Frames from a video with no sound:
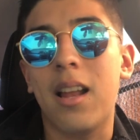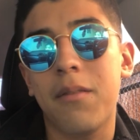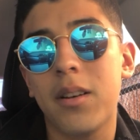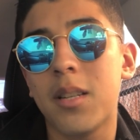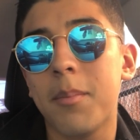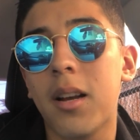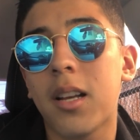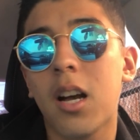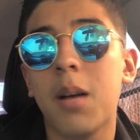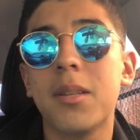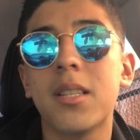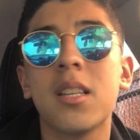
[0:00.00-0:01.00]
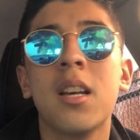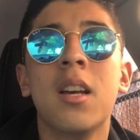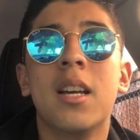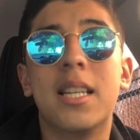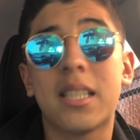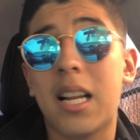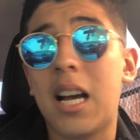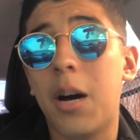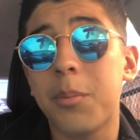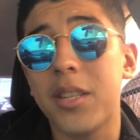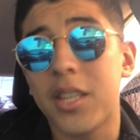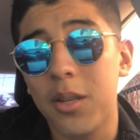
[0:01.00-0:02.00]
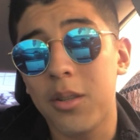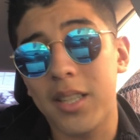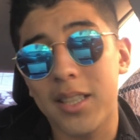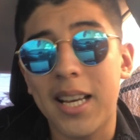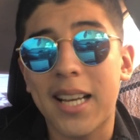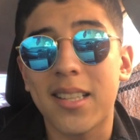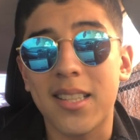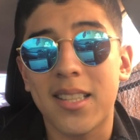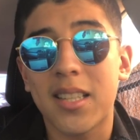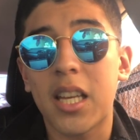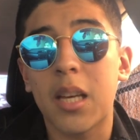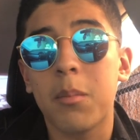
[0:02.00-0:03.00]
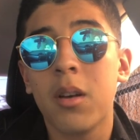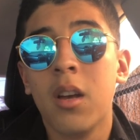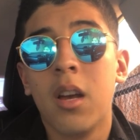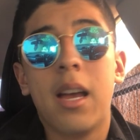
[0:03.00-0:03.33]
And I feel like Demaryius Thomas is going to help this Houston Texans team.